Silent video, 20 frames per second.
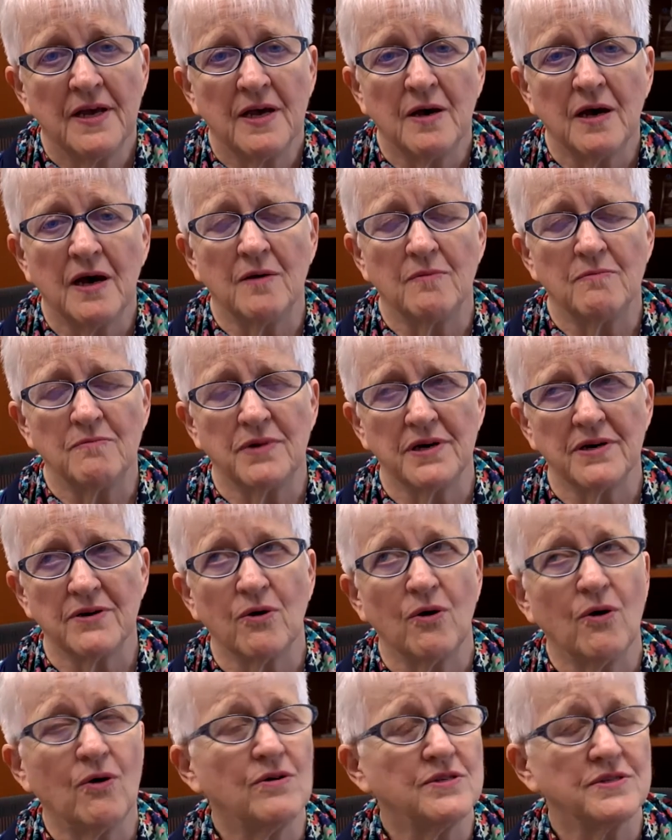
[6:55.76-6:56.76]
but
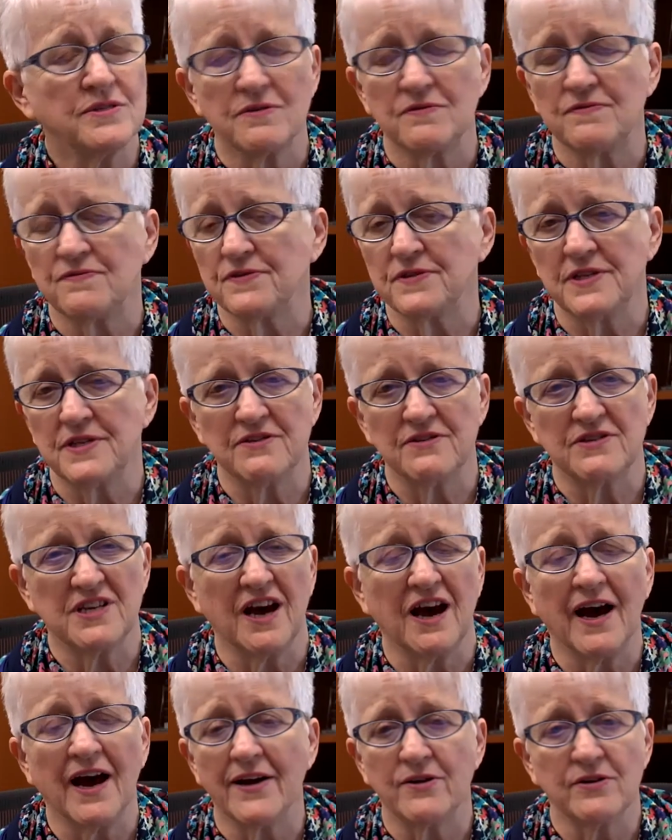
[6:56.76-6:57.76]
also for their
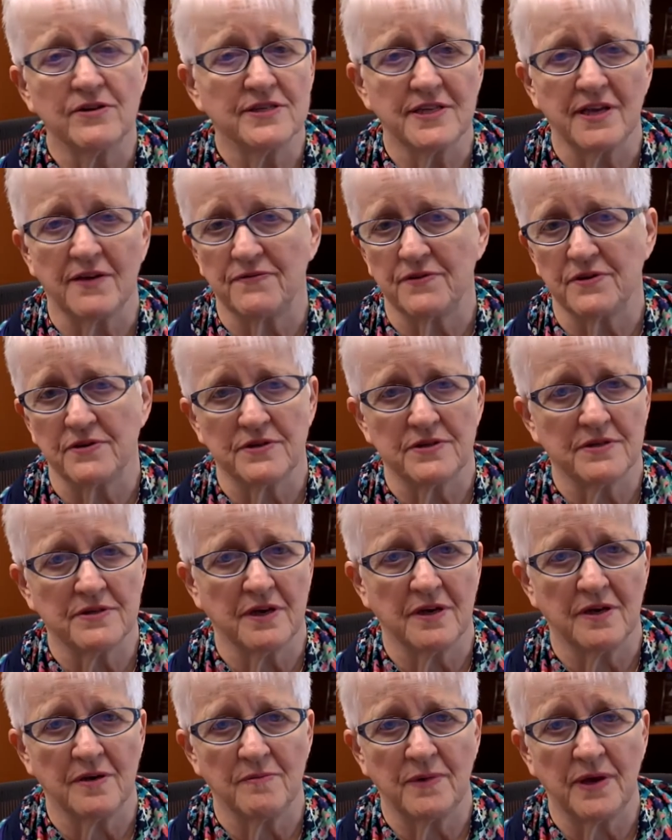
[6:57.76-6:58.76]
tireless efforts
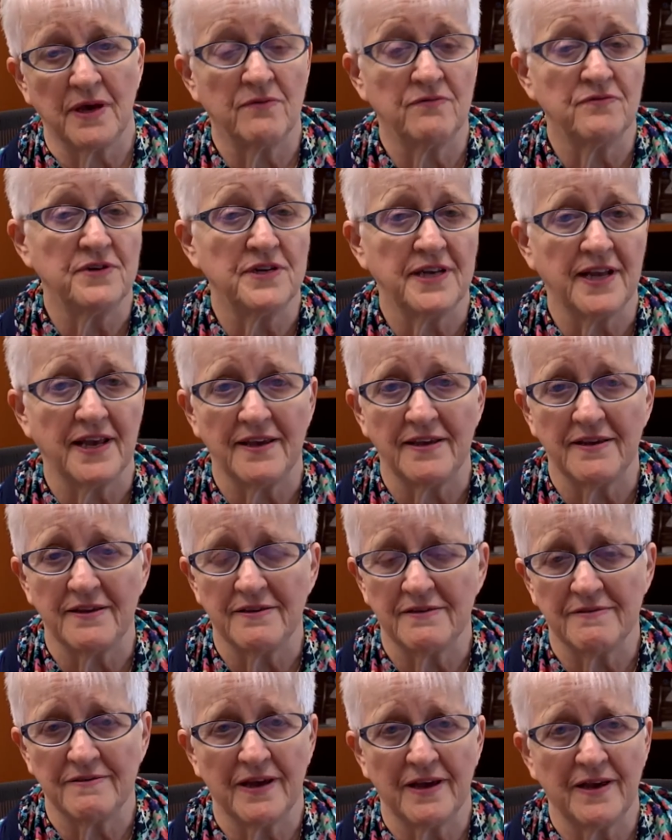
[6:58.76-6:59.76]
every
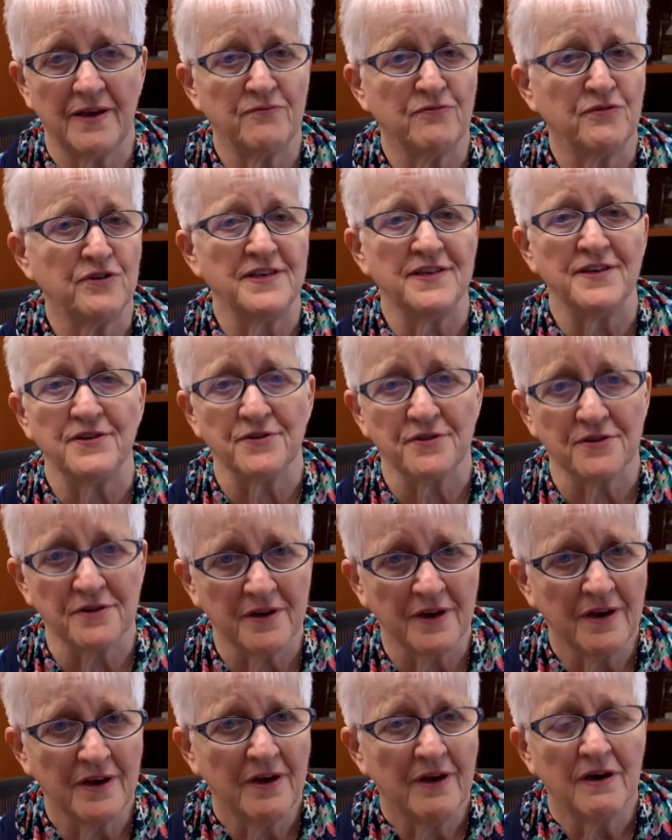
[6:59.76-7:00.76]
day, every year
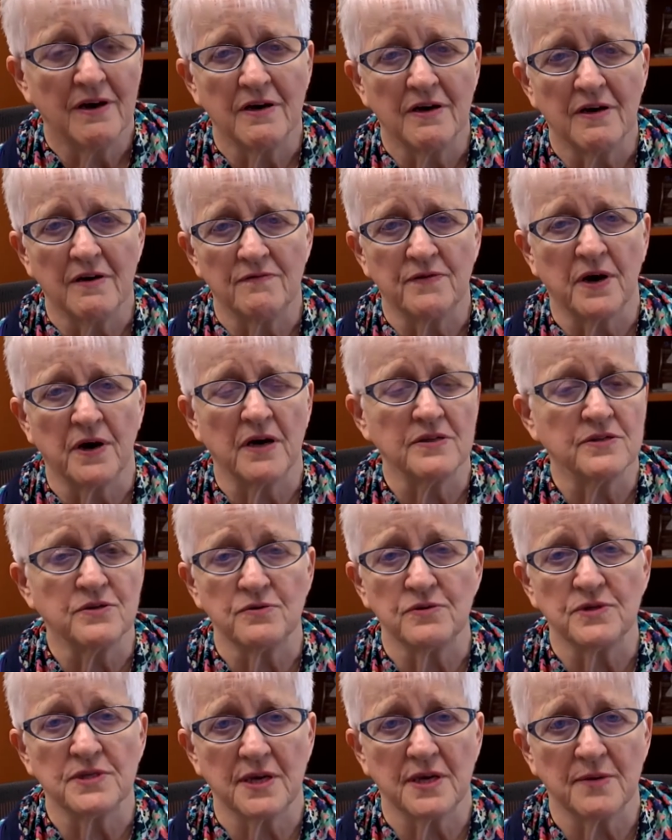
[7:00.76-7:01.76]
on
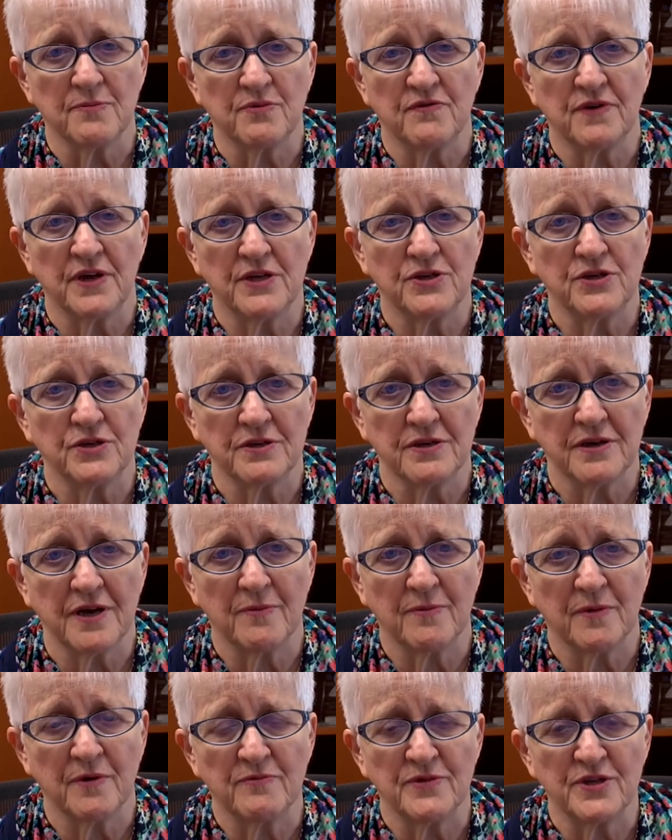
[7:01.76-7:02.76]
suicide prevention.
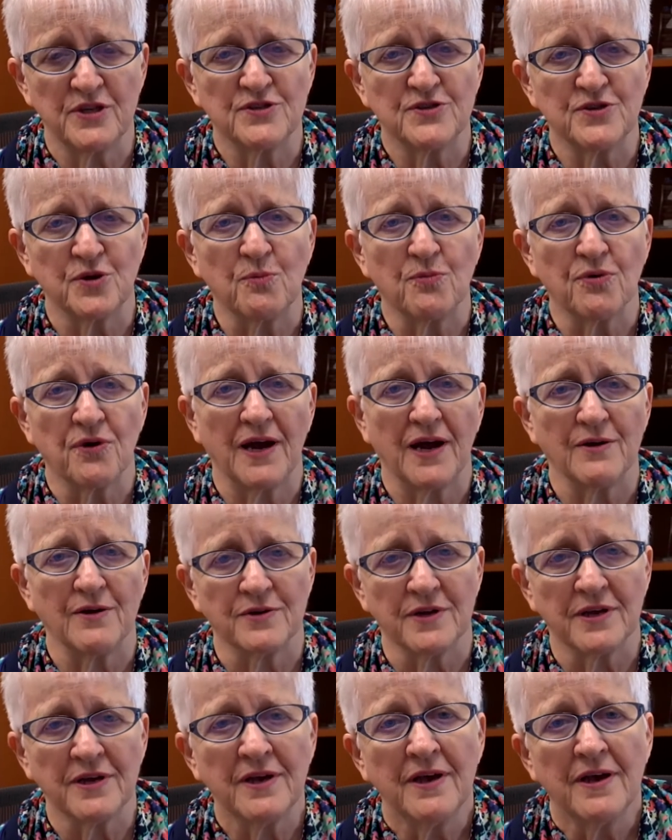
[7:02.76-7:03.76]
I'm just so
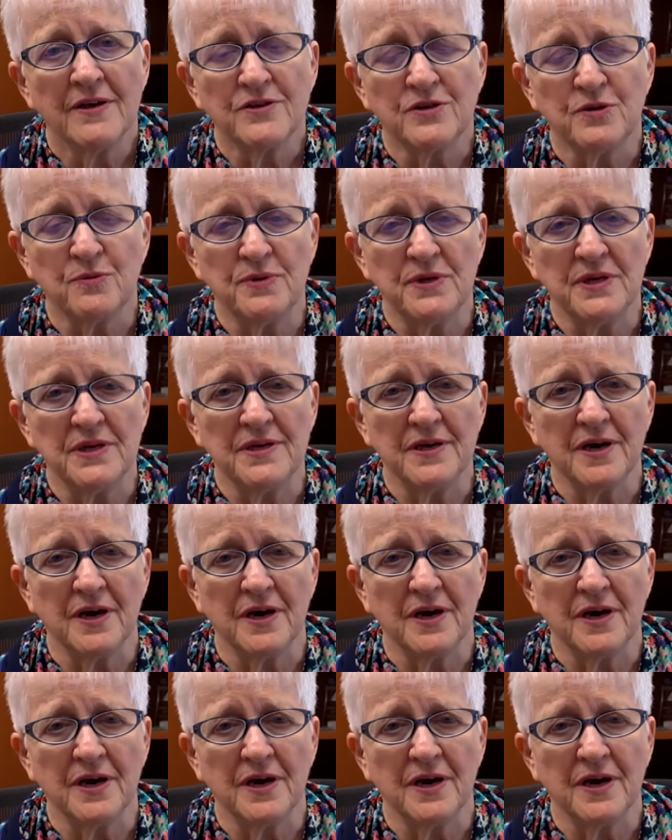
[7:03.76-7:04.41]
proud to be